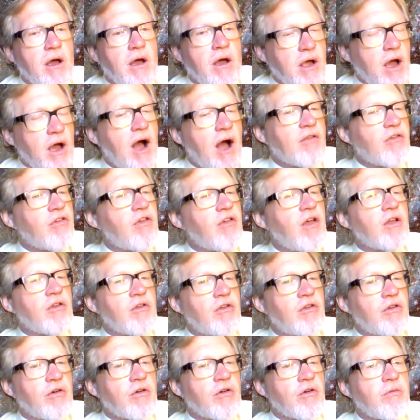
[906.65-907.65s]
a
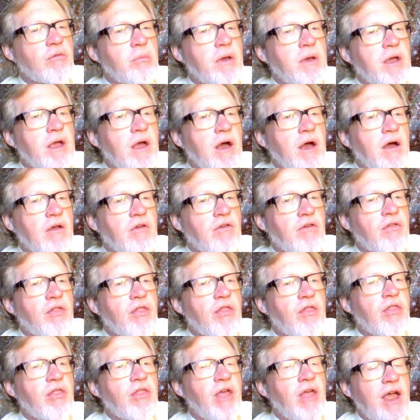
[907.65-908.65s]
godsend to us
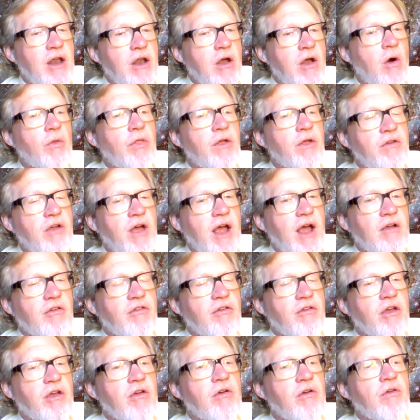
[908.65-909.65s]
because they know the
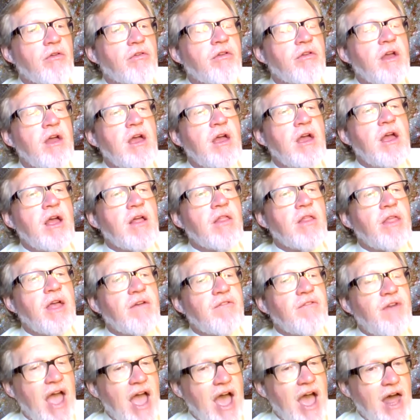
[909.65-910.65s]
tech skills
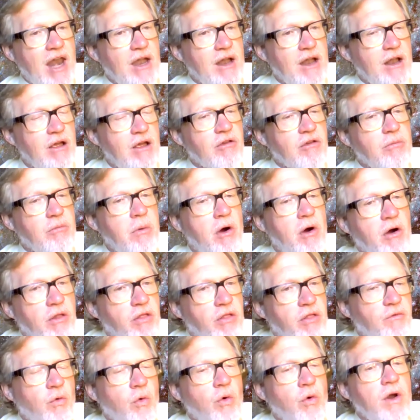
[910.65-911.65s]
they've had it as
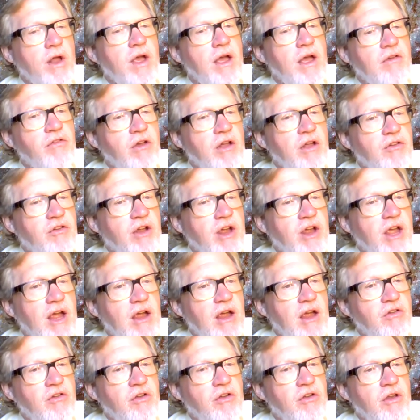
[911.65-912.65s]
part of the fort hays
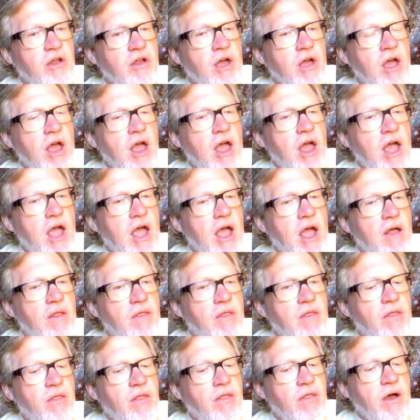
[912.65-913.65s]
education
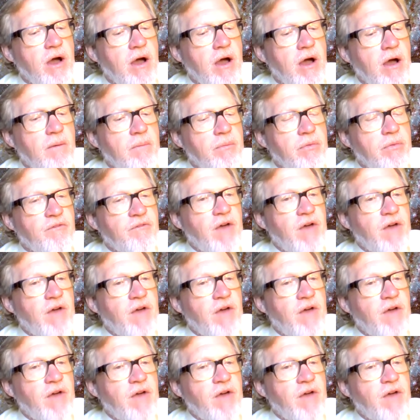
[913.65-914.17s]
and uh,